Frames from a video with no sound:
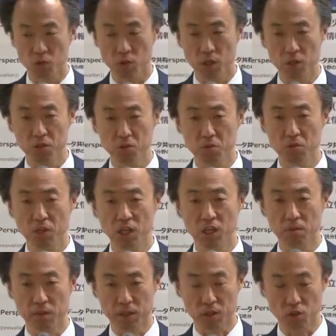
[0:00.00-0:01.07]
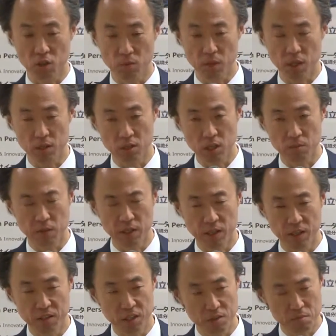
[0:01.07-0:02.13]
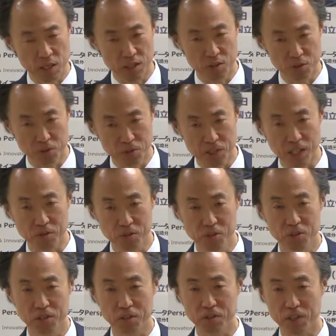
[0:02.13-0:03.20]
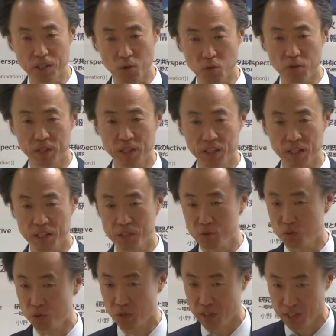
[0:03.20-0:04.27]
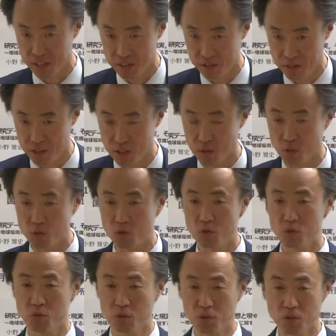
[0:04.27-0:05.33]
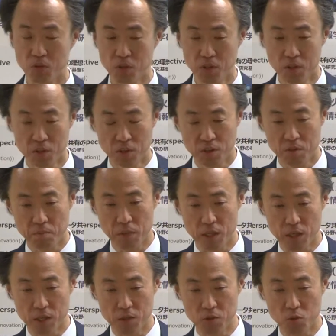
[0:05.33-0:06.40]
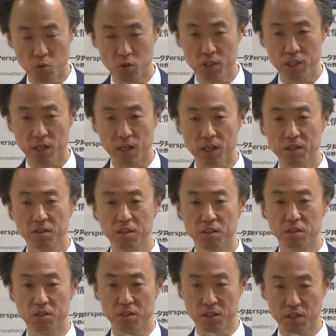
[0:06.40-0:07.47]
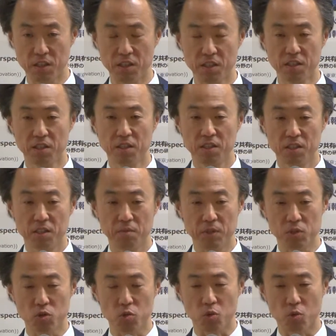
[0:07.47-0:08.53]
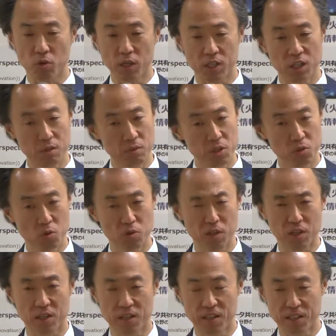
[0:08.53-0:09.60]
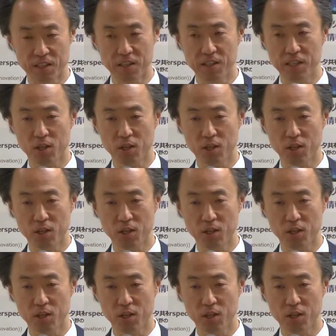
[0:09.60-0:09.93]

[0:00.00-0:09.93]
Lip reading: have looked at the research plan, and then they're talking about NMR. Maybe this would be the kind of data that you would see, and